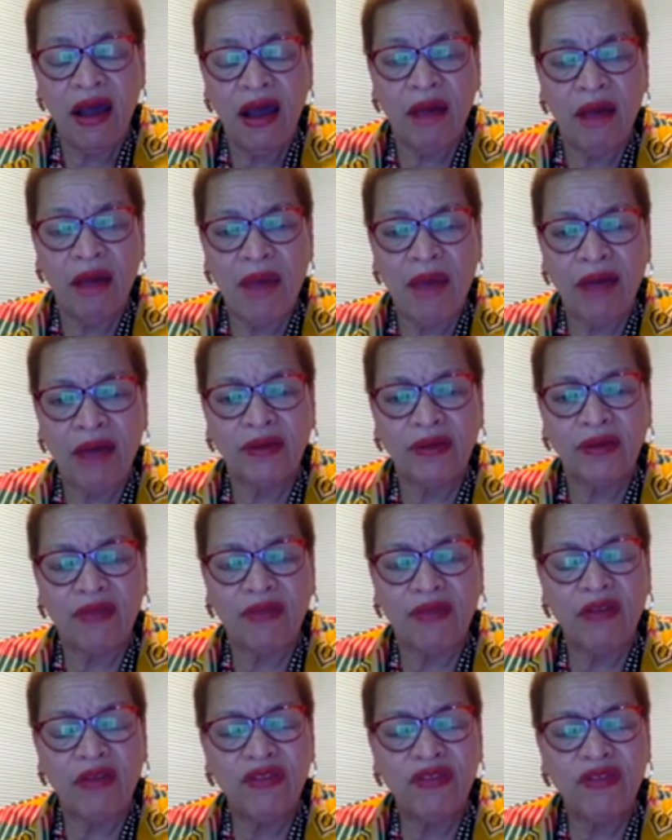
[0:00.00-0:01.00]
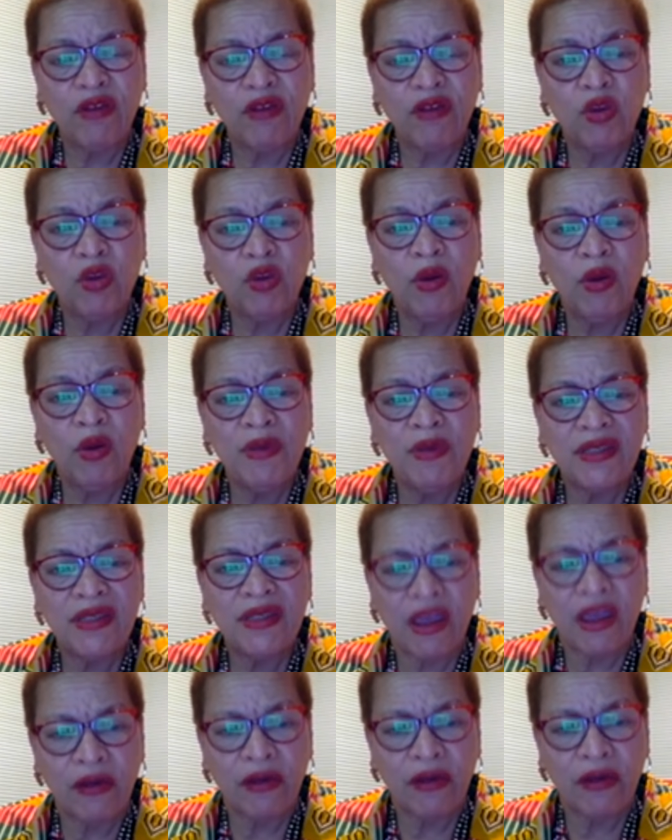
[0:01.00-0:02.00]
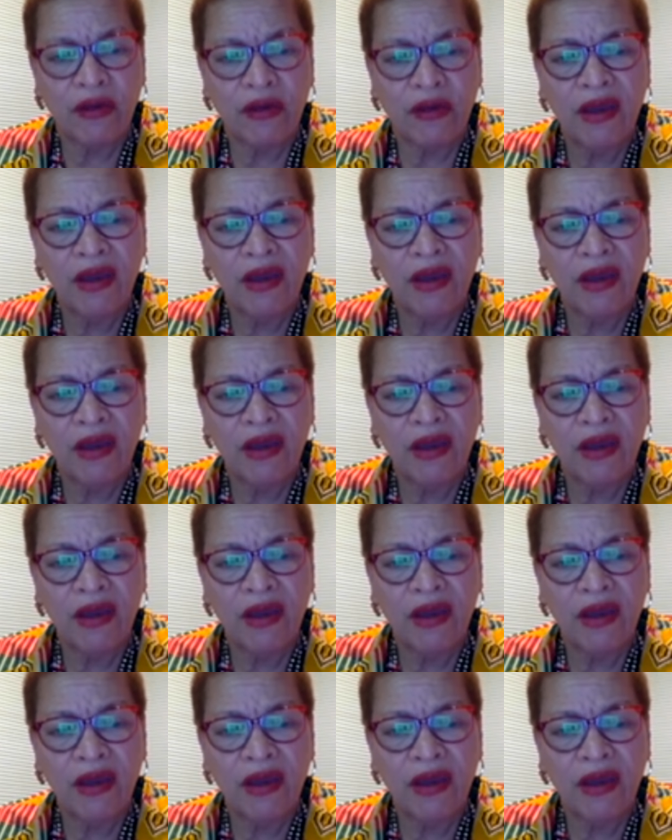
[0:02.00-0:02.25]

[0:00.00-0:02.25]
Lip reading: about those folks who will be scared.